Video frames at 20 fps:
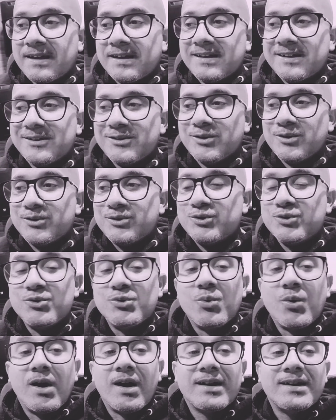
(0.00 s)
dude
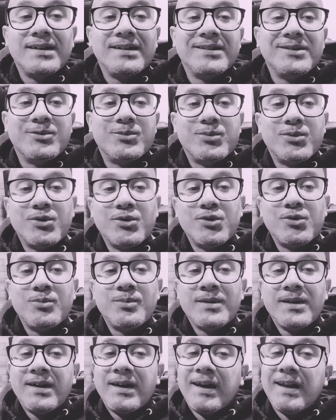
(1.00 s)
walk in the room
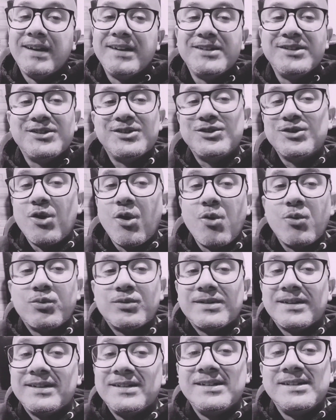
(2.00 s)
and he's yoked
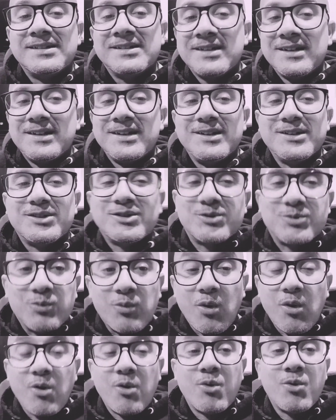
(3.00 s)
and he's
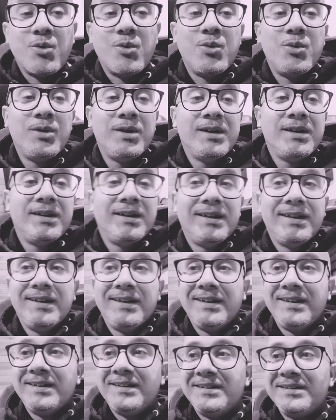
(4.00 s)
swole,
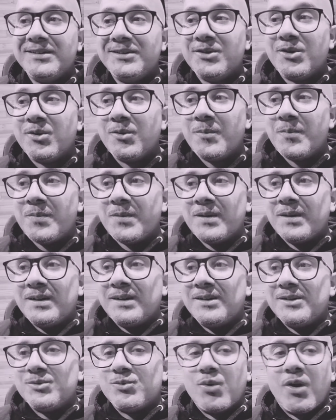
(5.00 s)
and
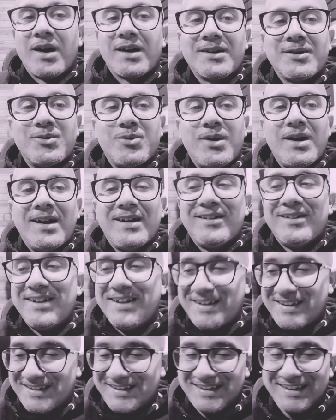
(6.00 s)
he's walking around
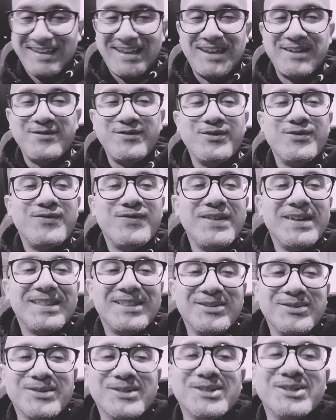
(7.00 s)
can't even fit
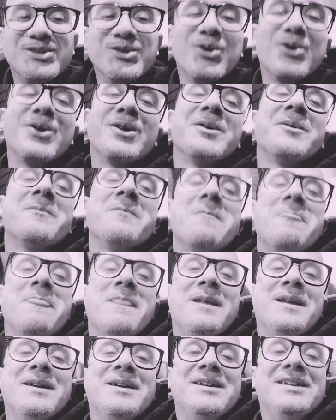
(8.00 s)
through the door.
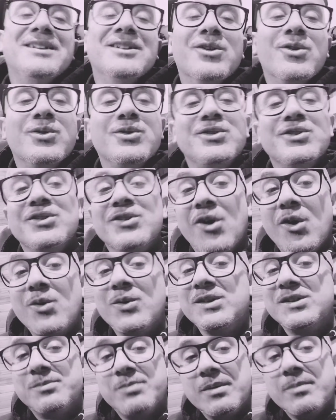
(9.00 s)

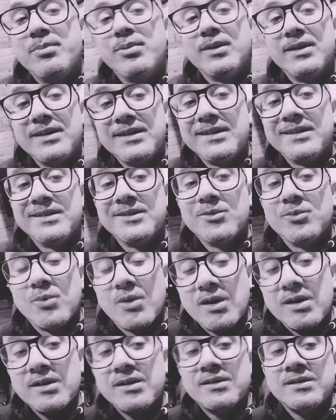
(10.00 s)
He's been putting in the
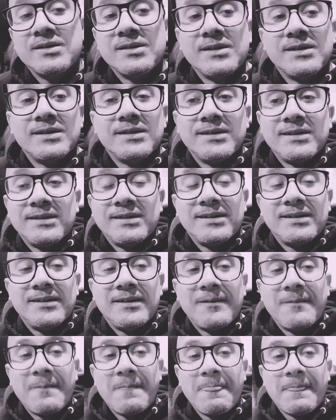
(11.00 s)
work.
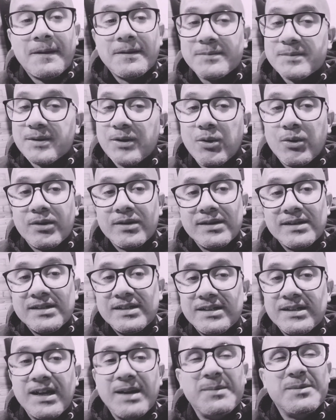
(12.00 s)
He's been going to the
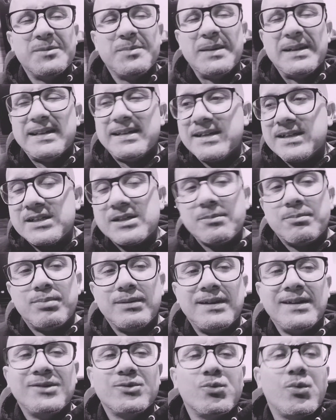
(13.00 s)
gym. He's being
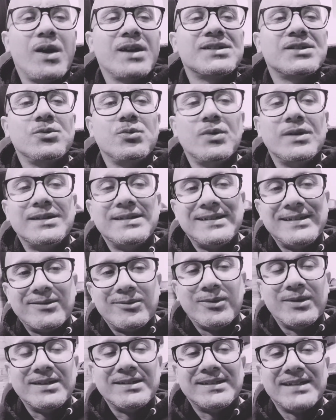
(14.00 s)
disciplined, watching what
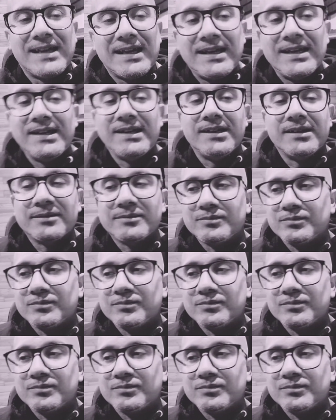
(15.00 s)
he's eating.